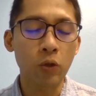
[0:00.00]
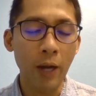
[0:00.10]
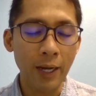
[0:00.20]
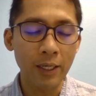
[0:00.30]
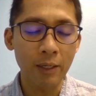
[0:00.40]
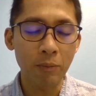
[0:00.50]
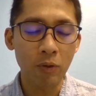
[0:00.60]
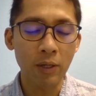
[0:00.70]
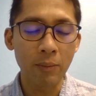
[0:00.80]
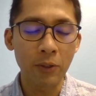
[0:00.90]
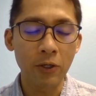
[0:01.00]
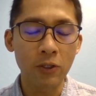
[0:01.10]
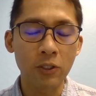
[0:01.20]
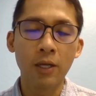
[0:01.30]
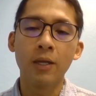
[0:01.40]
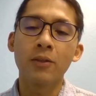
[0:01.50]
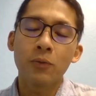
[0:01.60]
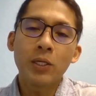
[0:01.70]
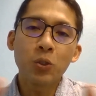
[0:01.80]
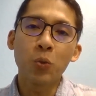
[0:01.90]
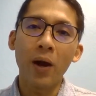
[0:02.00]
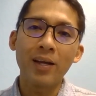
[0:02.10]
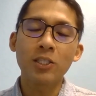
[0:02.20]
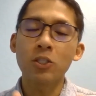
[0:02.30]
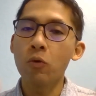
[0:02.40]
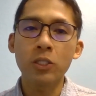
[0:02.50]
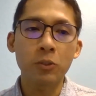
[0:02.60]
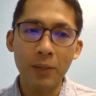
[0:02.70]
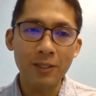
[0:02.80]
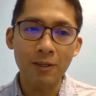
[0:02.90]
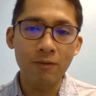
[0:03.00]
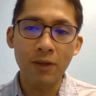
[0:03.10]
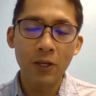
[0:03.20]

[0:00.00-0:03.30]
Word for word: tracking parameters. The reason why it's so expensive.